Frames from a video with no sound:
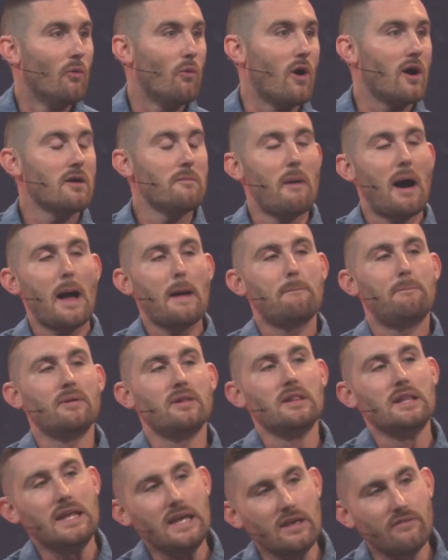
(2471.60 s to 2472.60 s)
What am I
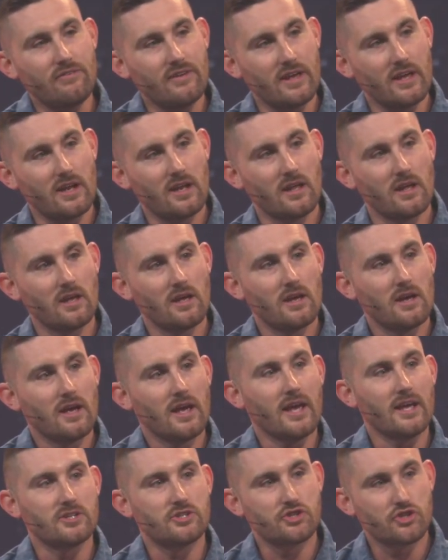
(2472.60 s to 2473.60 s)
believing
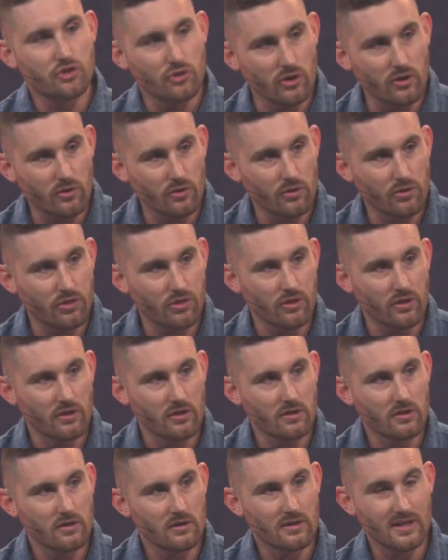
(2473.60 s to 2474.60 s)
is truth
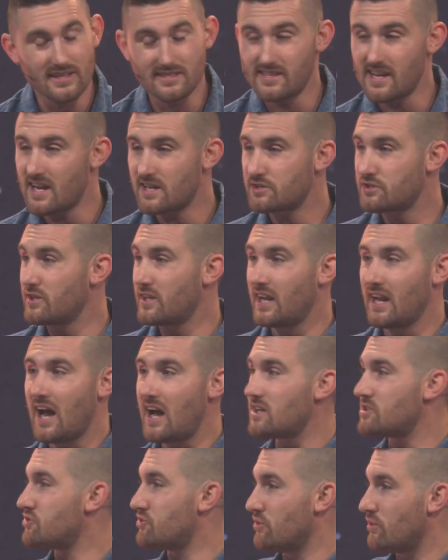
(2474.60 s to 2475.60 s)
that's actually
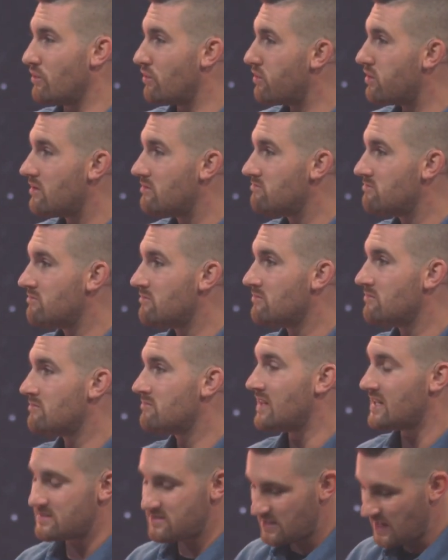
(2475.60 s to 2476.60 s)
not truth?
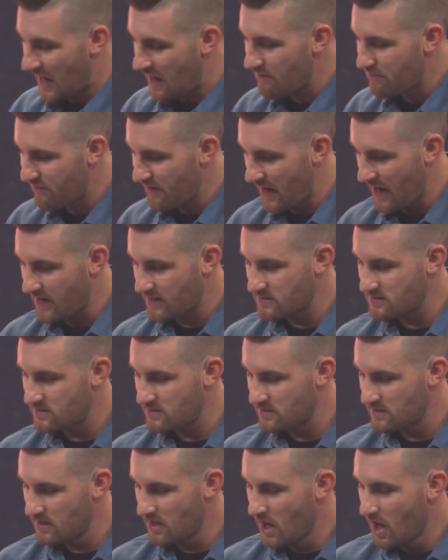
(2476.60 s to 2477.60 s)
That's not
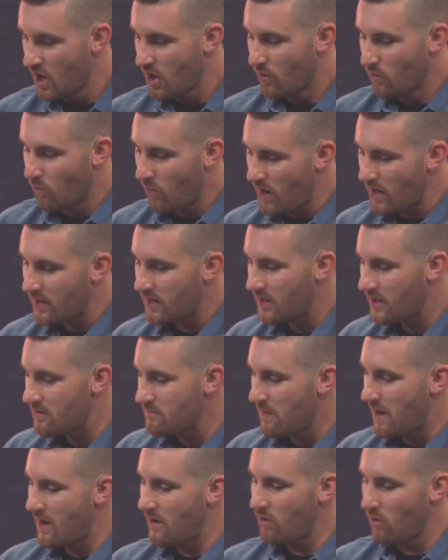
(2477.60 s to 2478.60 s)
fact. What
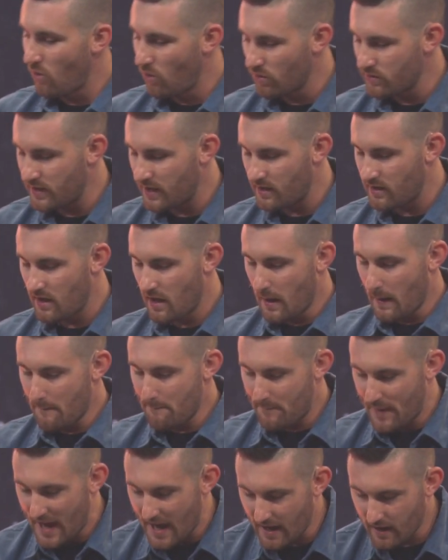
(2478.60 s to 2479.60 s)
am I holding
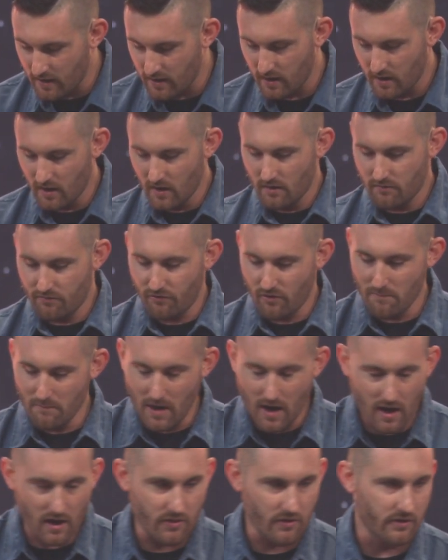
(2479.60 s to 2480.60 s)
back
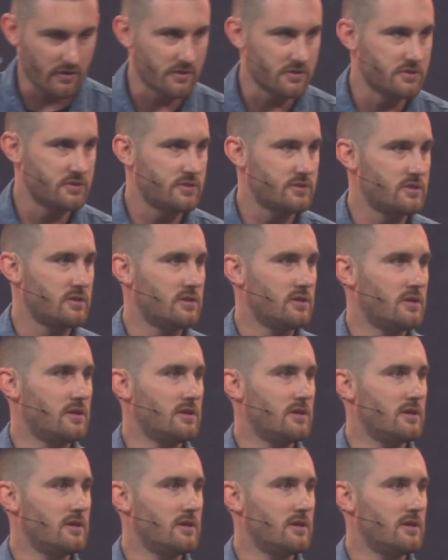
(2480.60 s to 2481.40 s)
from others?